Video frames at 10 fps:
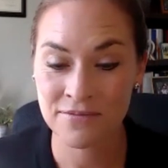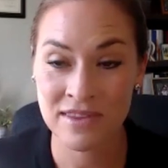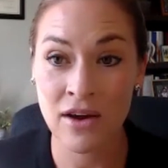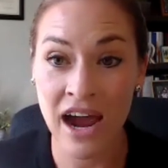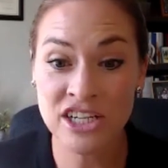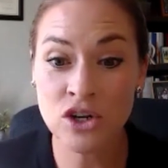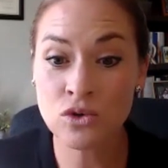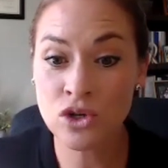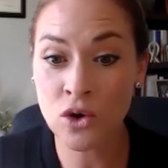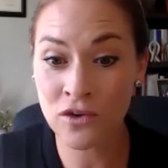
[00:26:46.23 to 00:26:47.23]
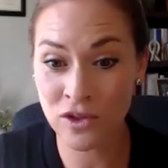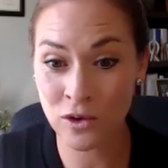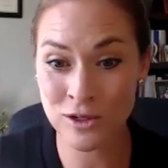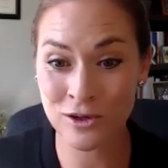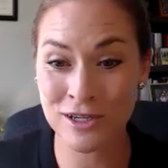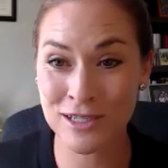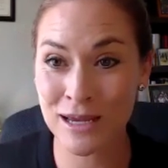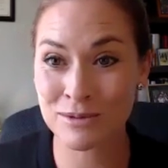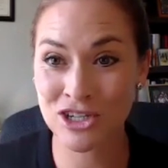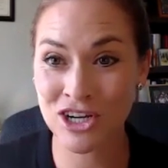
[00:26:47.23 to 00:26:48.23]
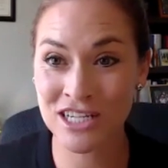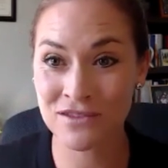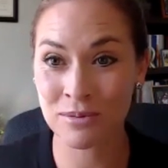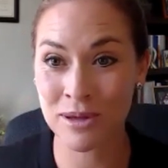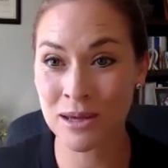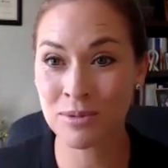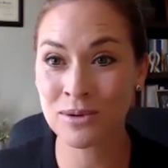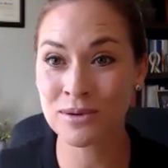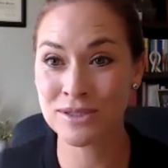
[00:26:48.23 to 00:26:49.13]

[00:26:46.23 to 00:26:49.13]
Now, I don't know if those are the same strains for people.